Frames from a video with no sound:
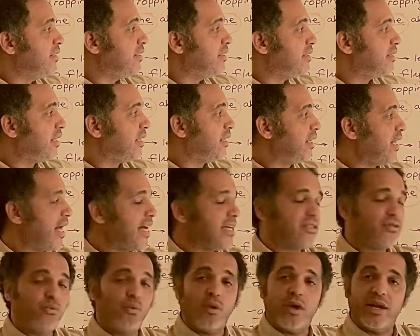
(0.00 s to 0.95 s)
The
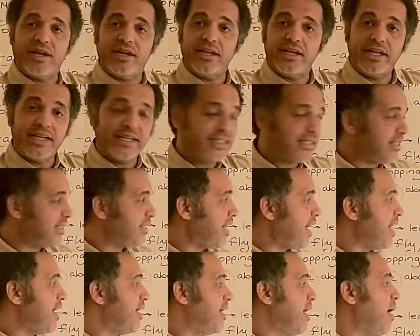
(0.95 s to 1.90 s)
last one is
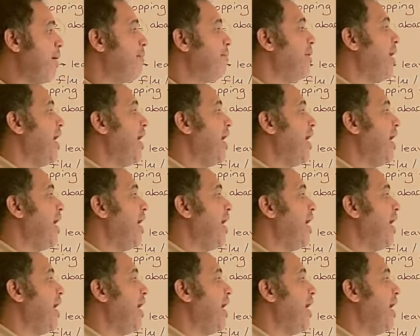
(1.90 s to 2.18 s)
take up,